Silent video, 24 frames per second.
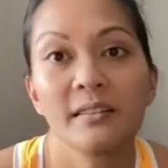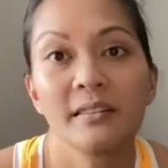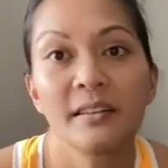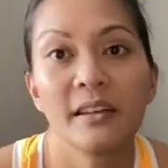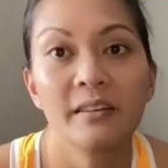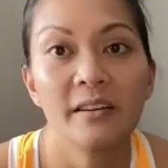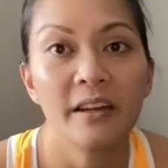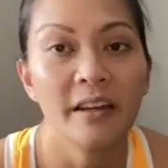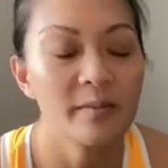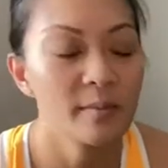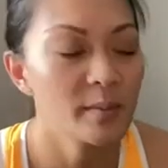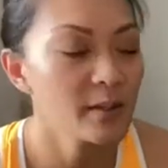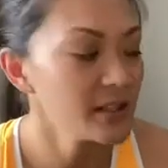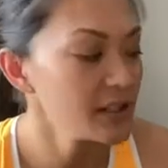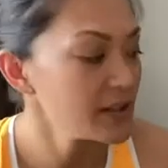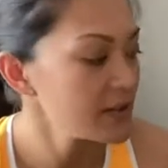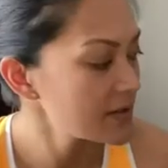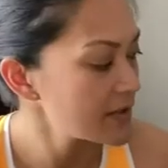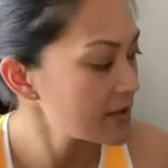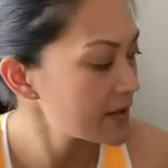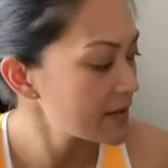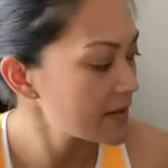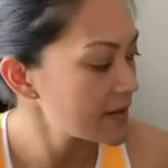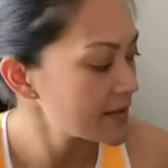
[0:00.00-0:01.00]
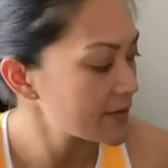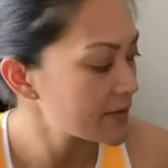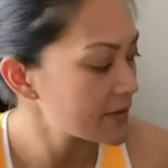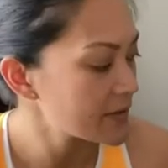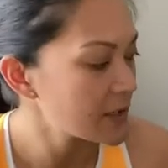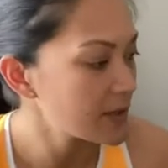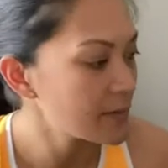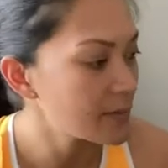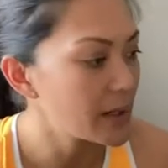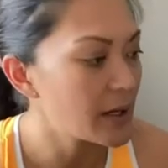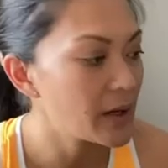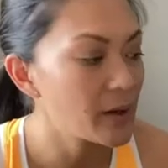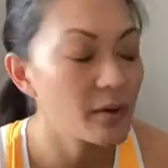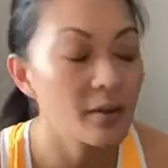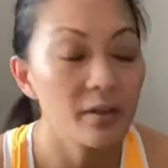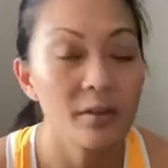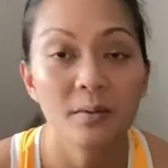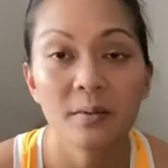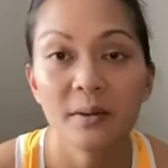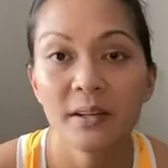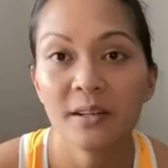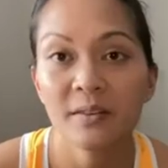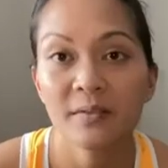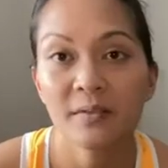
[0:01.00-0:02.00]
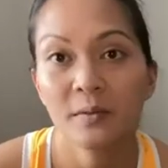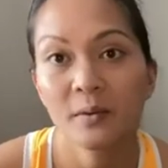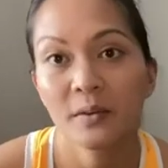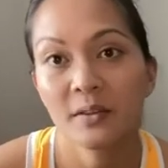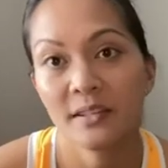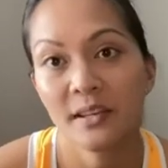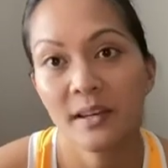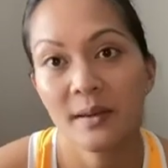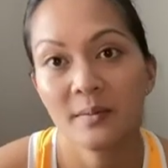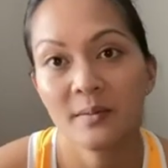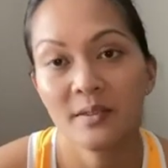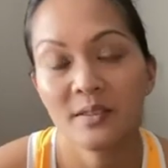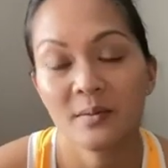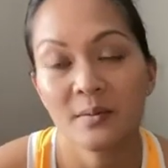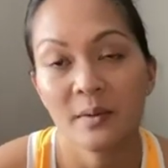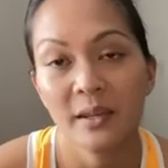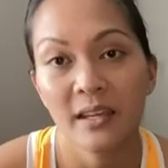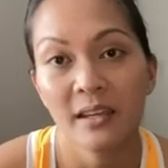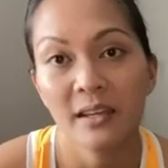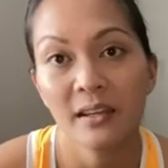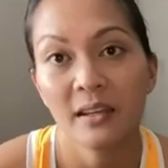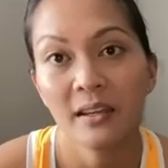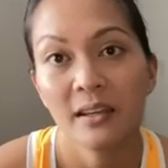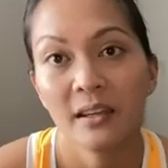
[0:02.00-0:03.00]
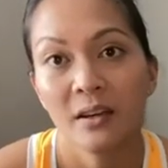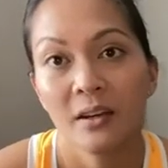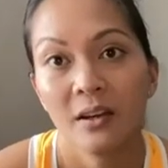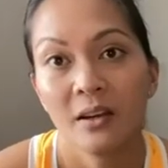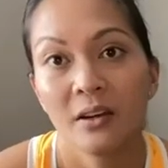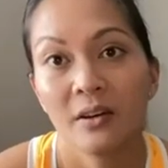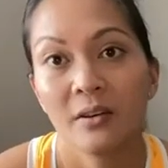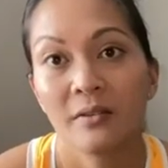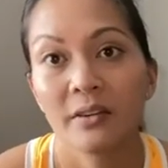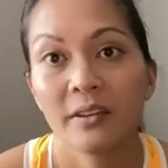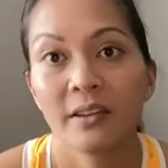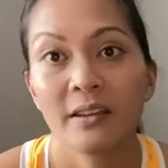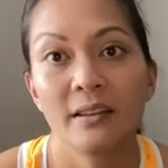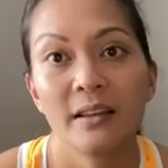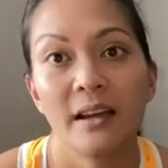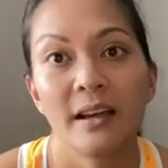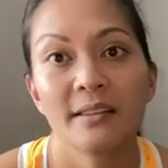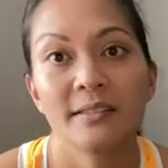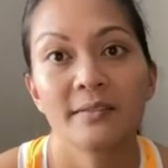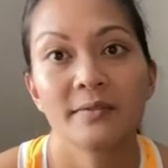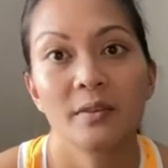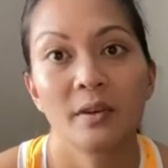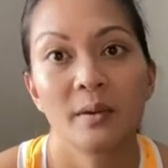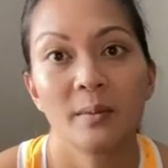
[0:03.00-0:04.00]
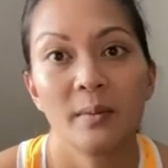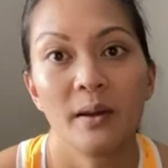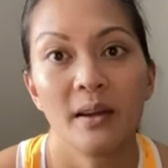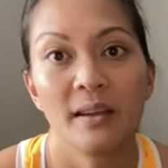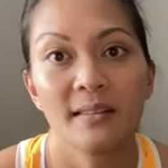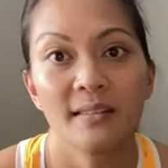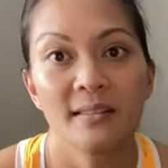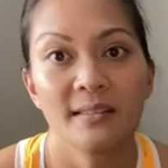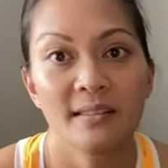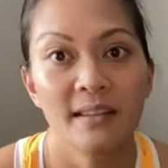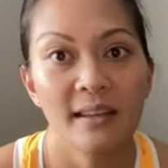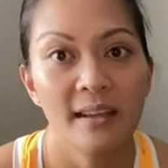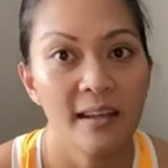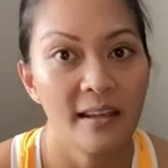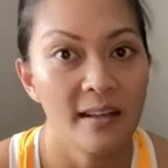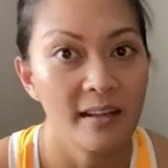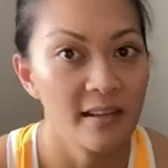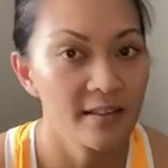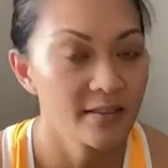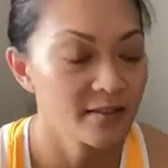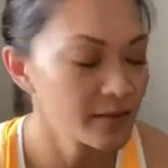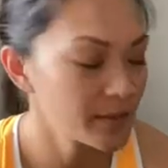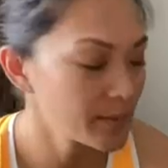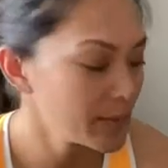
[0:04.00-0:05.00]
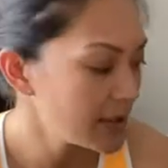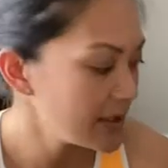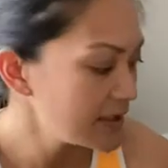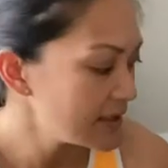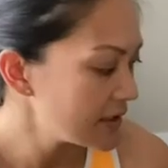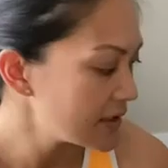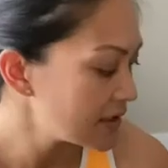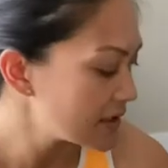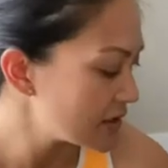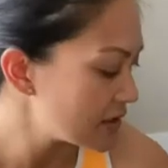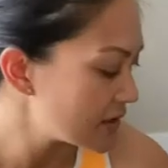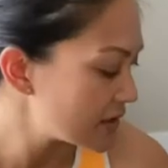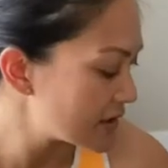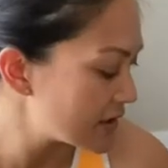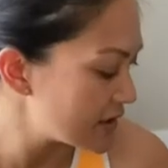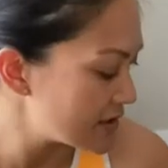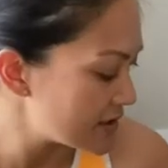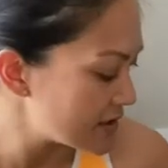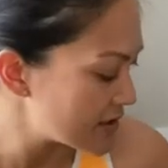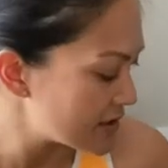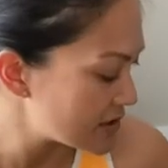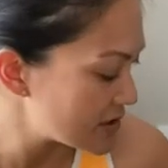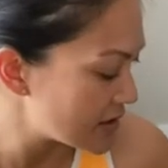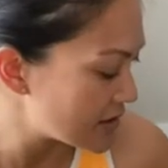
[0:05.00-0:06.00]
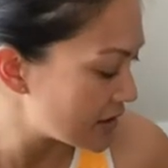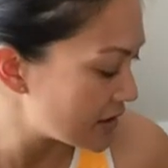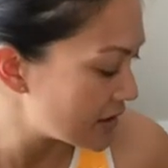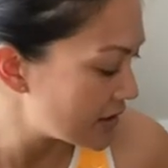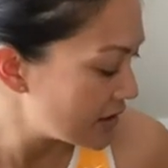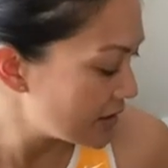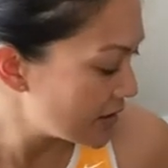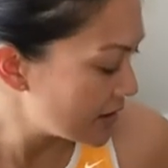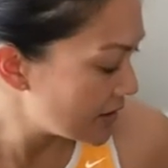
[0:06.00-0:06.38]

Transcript: Now I've been using this for about three to four times a week over the last four months, and it's remained in good condition.